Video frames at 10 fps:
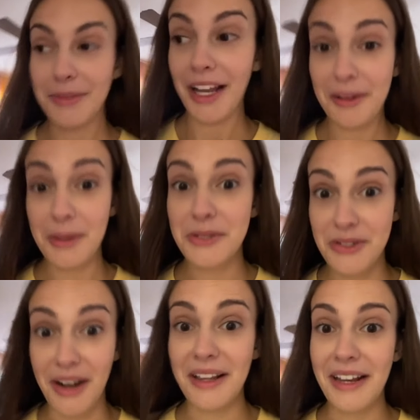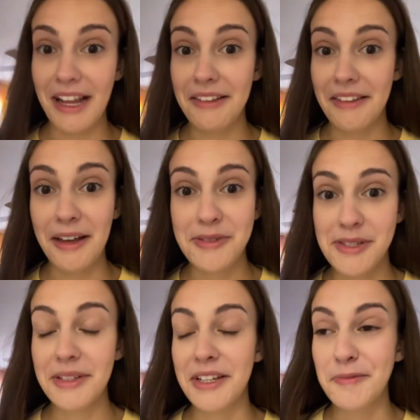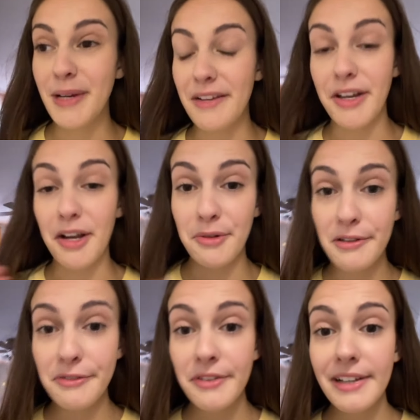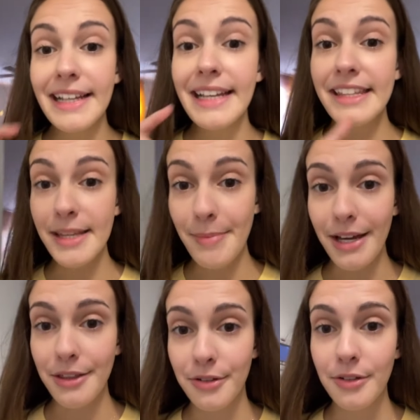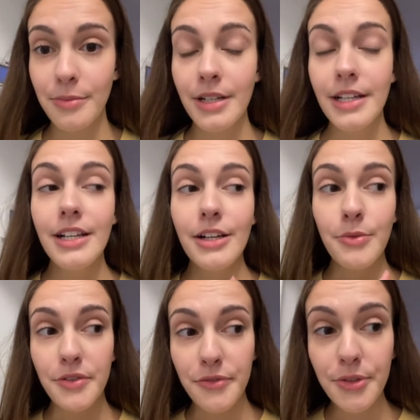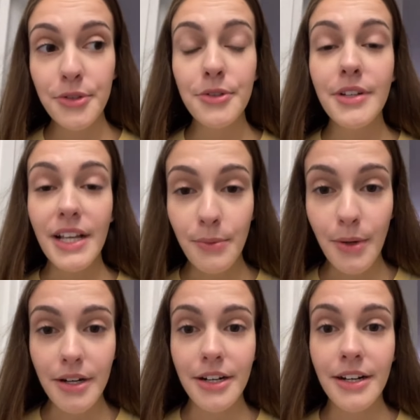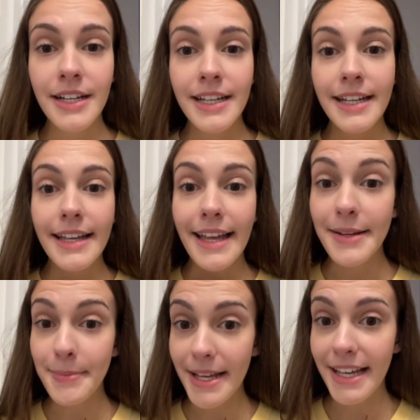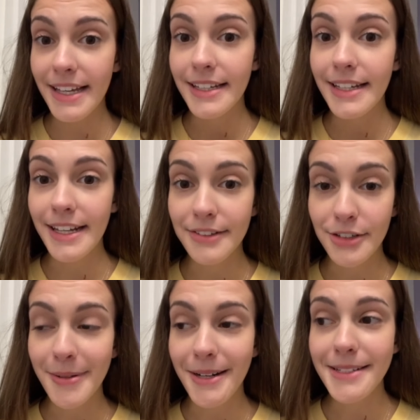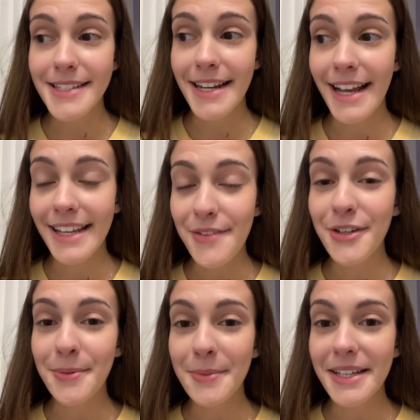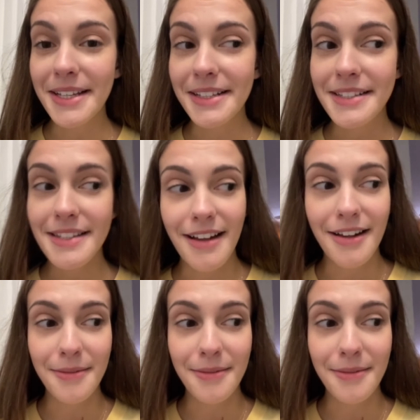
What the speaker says: and I'm like trying to get out of the house to leave, but I've got Roof in the bathroom with food and water and a bed and a litter box, and I gave him his